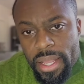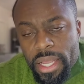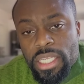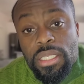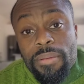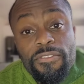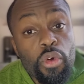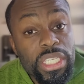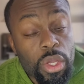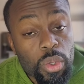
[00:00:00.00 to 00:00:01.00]
Some
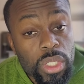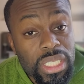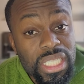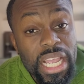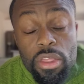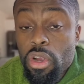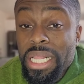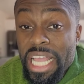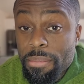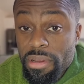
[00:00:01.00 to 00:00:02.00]
voice coaches state their
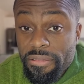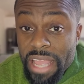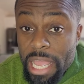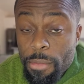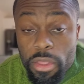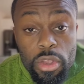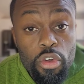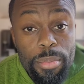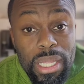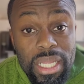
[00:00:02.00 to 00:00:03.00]
claim to fame on their
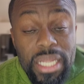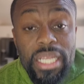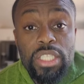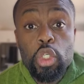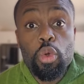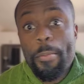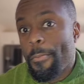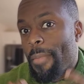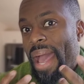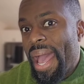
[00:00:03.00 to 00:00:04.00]
ability to
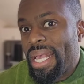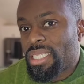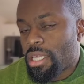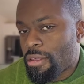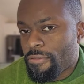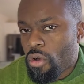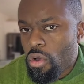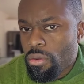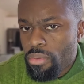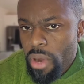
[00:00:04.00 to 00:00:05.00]
mask the
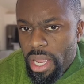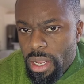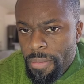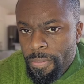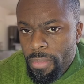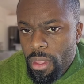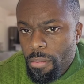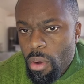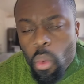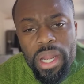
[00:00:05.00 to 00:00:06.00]
vocal break.
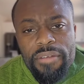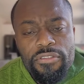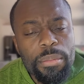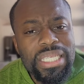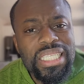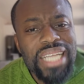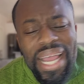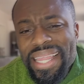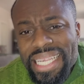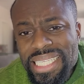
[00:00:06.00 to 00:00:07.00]
But what if, from a
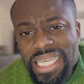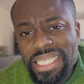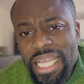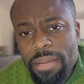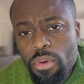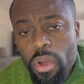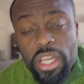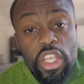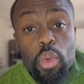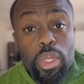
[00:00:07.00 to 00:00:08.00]
stylistic standpoint,
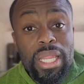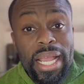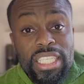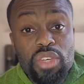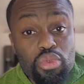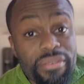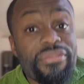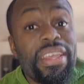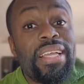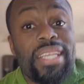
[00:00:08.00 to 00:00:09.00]
you would like to
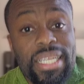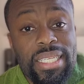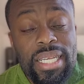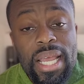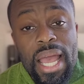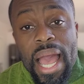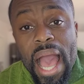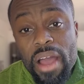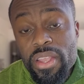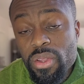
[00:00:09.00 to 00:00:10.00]
reveal it?
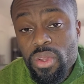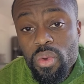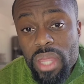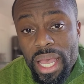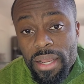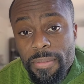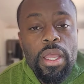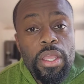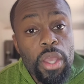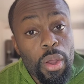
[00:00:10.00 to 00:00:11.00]
How do you do that?
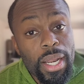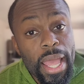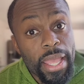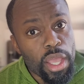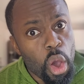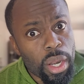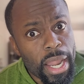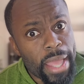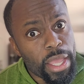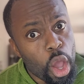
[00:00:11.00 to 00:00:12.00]
Yole,
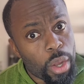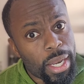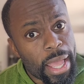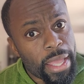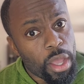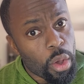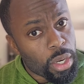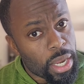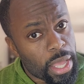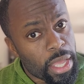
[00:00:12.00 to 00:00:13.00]
yole, yole,
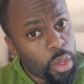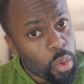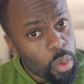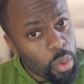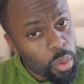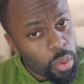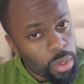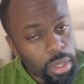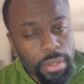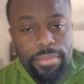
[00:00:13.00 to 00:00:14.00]
yole, ooh.
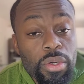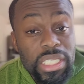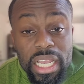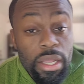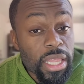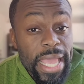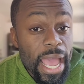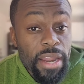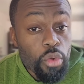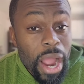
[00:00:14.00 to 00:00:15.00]
Or sing a
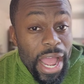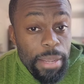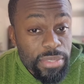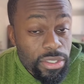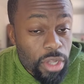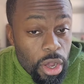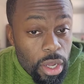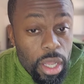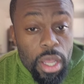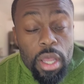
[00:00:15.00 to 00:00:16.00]
Leanne Rimes song.
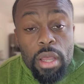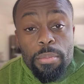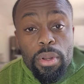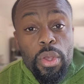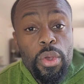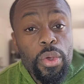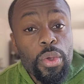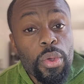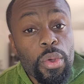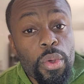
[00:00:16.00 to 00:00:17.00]

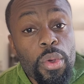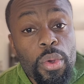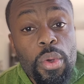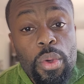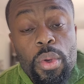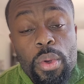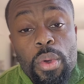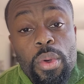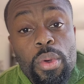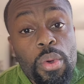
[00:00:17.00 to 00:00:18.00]

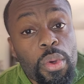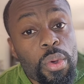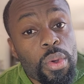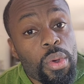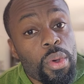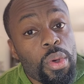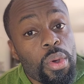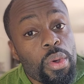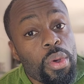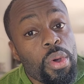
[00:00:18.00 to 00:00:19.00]

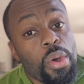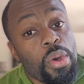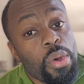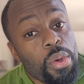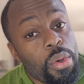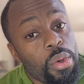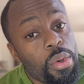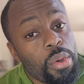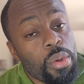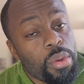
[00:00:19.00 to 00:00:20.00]

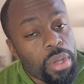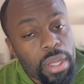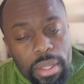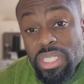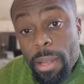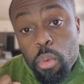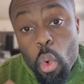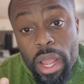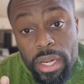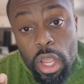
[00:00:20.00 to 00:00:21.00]
Blue. Step
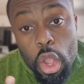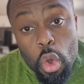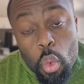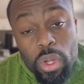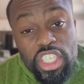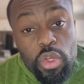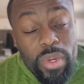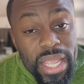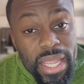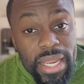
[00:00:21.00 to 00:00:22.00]
one, what you
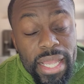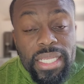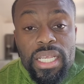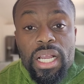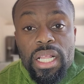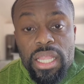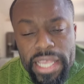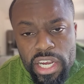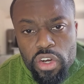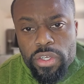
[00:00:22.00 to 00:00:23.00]
need is a
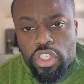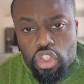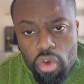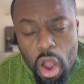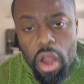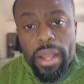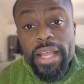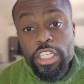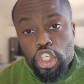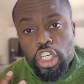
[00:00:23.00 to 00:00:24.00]
clear, strong
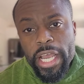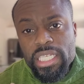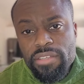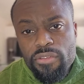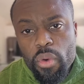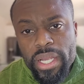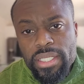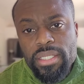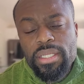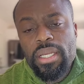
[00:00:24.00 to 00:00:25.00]
chest
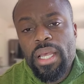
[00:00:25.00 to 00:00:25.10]
voice.